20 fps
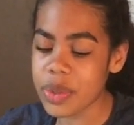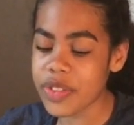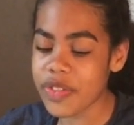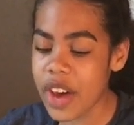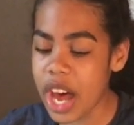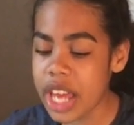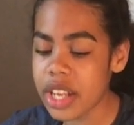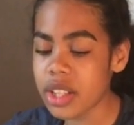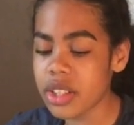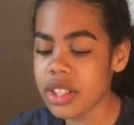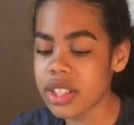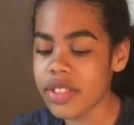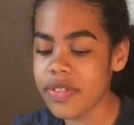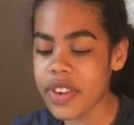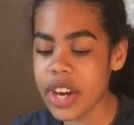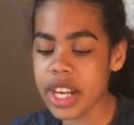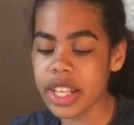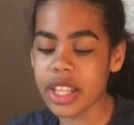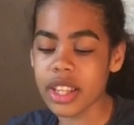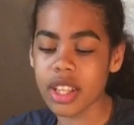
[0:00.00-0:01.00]
vital in
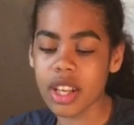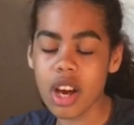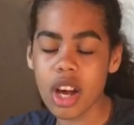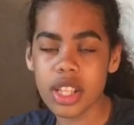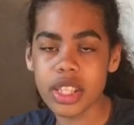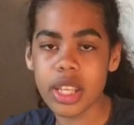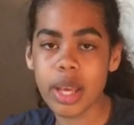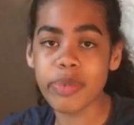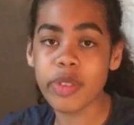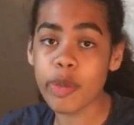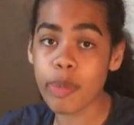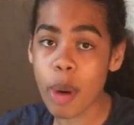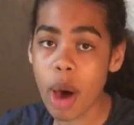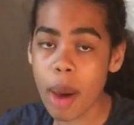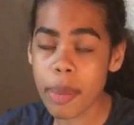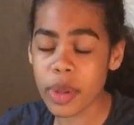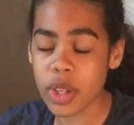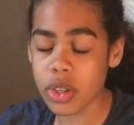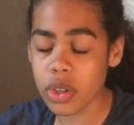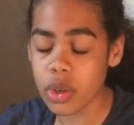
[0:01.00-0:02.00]
defining the concept of
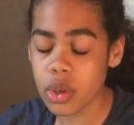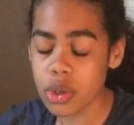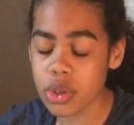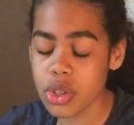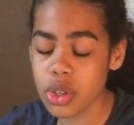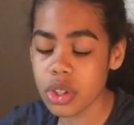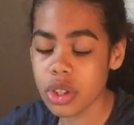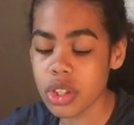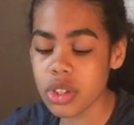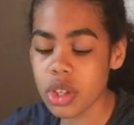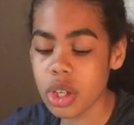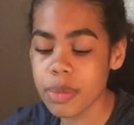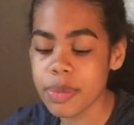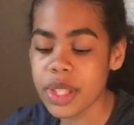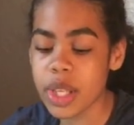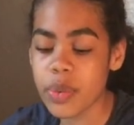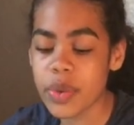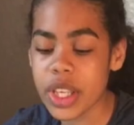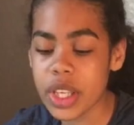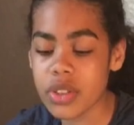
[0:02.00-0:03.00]
popular culture in the terms
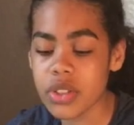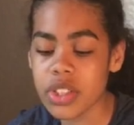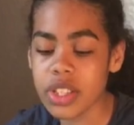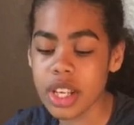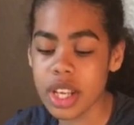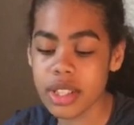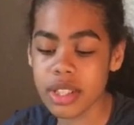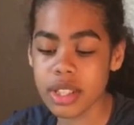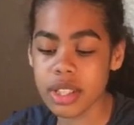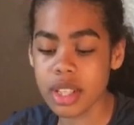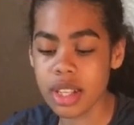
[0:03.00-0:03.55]
that we understand it